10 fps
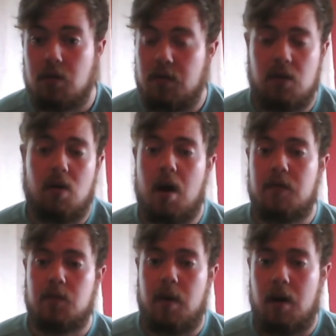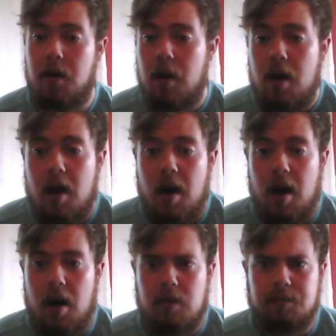So if you do have a spare
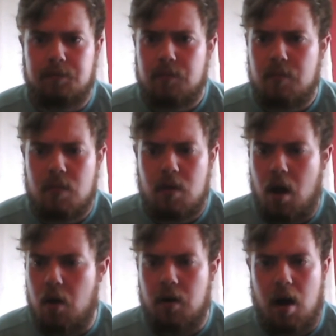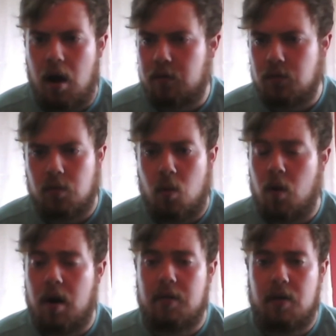hour and a half or
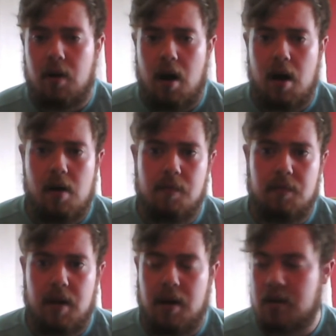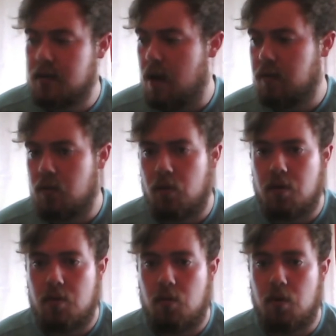whatever, then it is
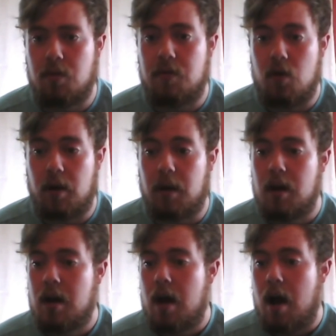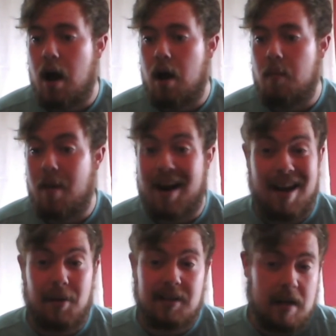definitely worth viewing. And I
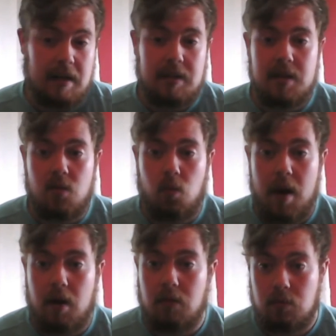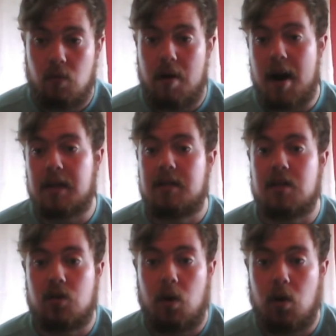am excited to see where NXT
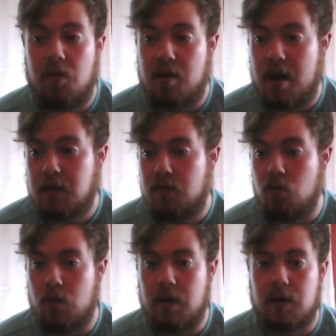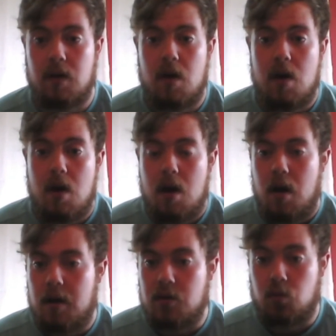is going over the next few weeks
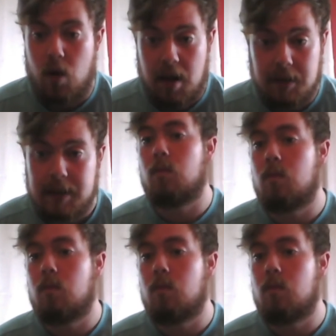as well.